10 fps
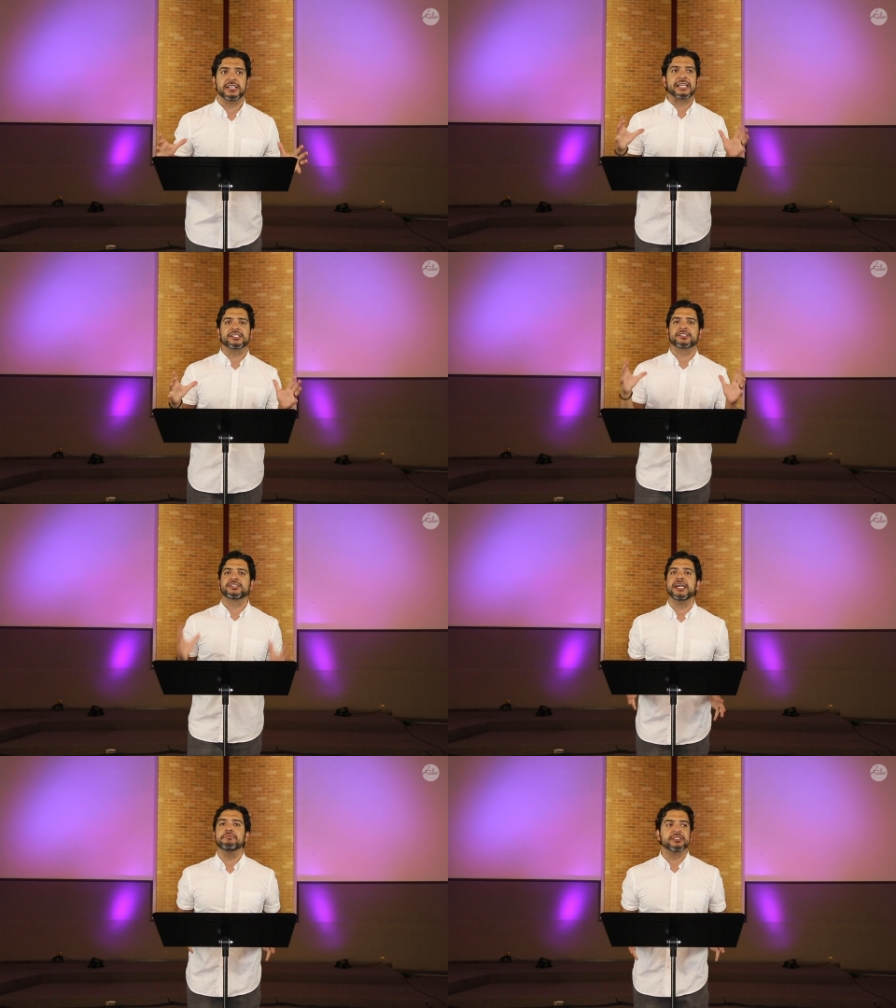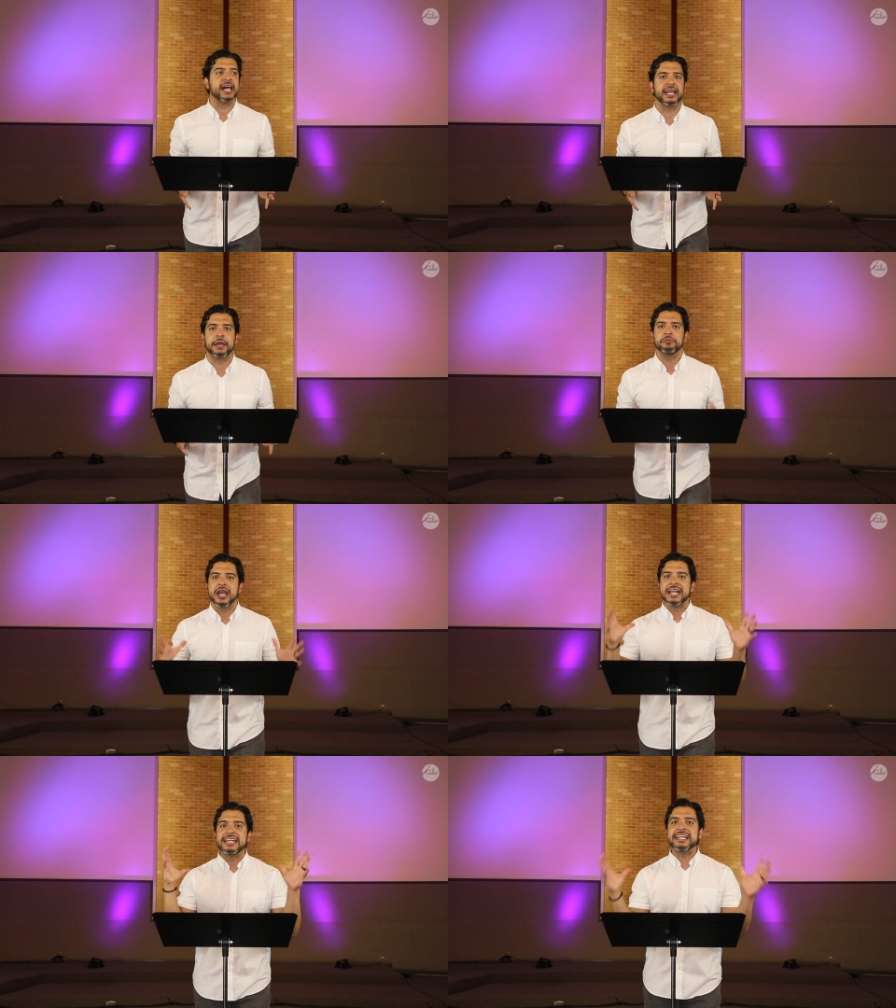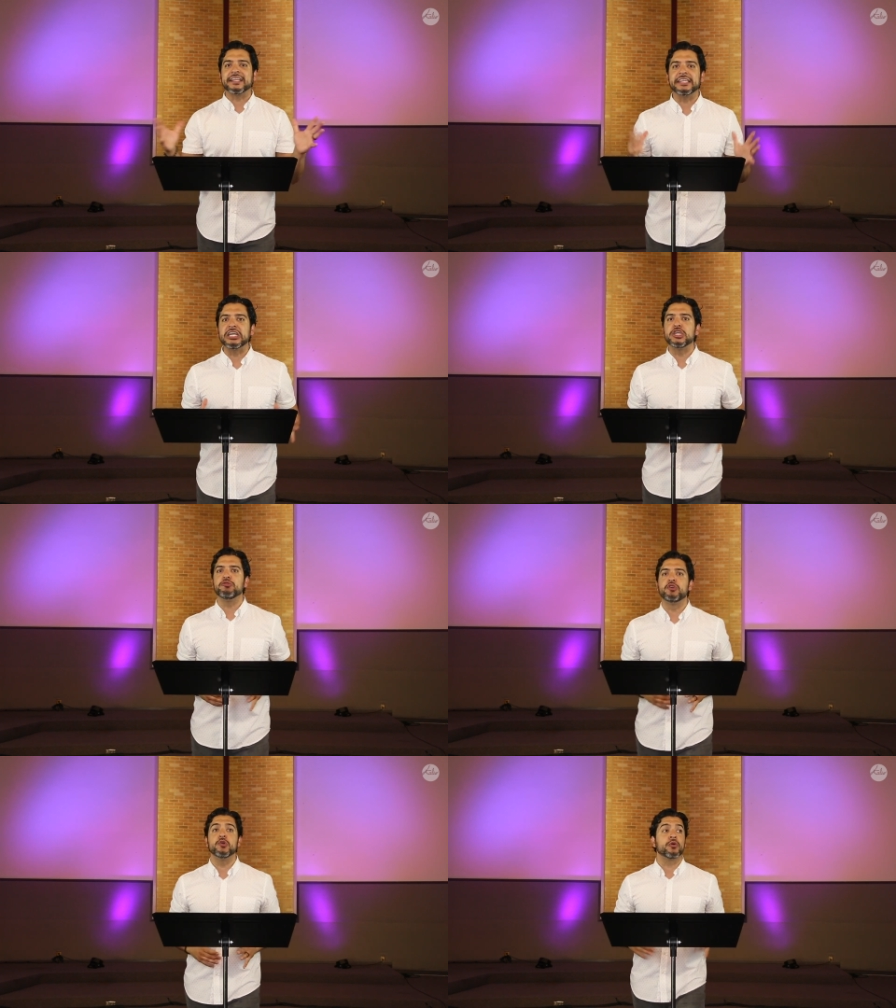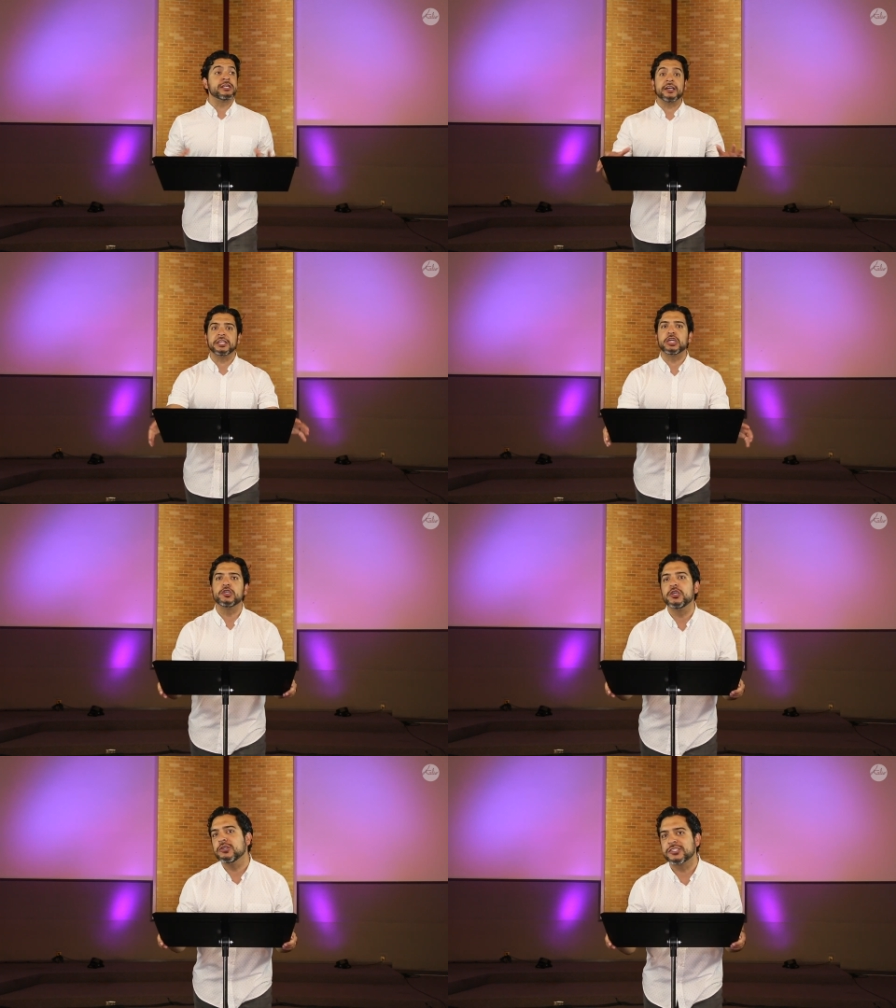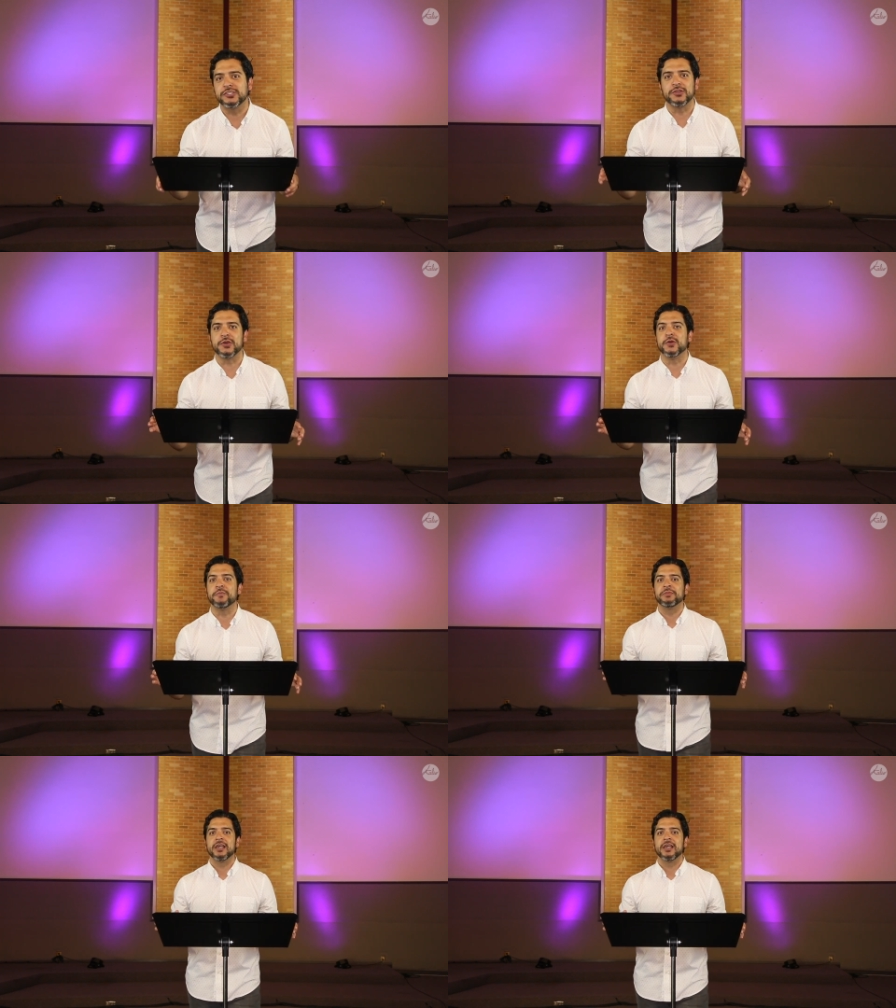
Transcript: It just seems like nothing you do or nothing you used to do